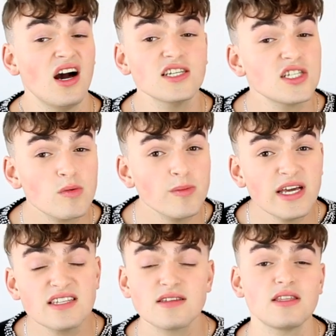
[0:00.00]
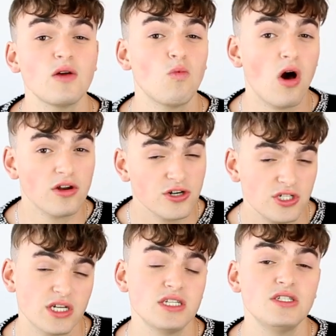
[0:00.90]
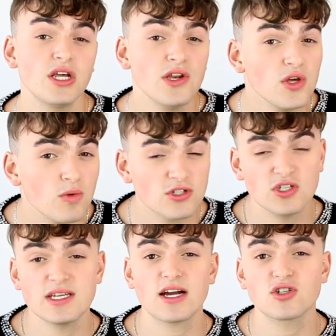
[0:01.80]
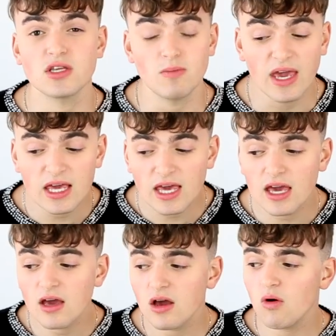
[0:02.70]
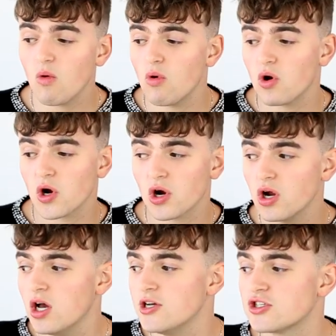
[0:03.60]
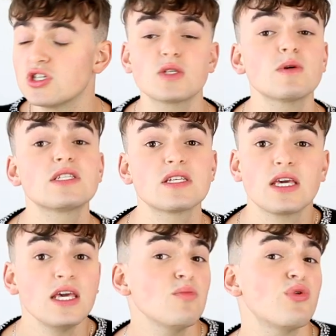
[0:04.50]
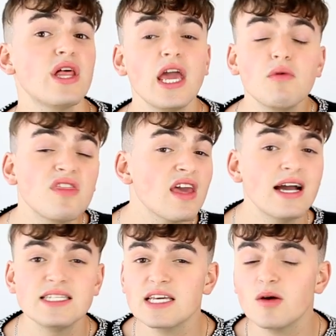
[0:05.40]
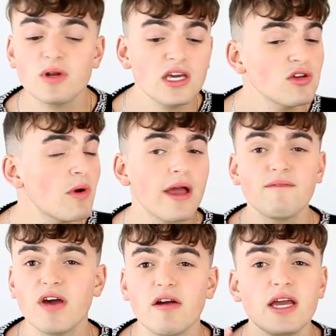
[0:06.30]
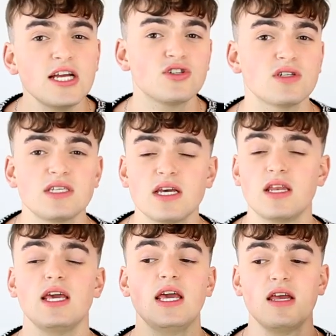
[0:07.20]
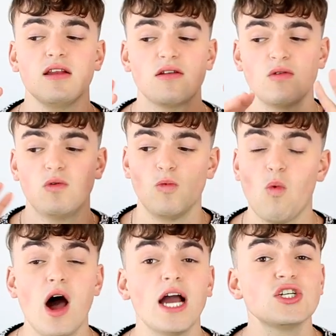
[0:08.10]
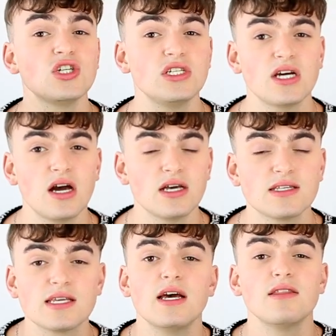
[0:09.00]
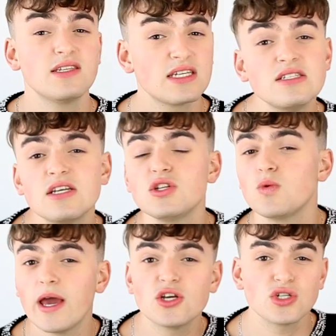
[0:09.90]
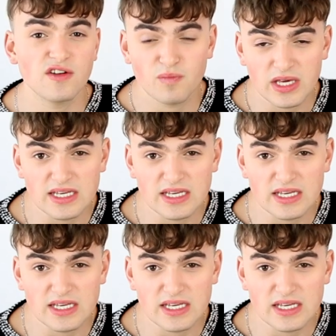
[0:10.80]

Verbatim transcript: customer base that they want her to continue what she's actually making or she just wants to keep playing with the idea. But either way, I'm very interested in why she does this continuation of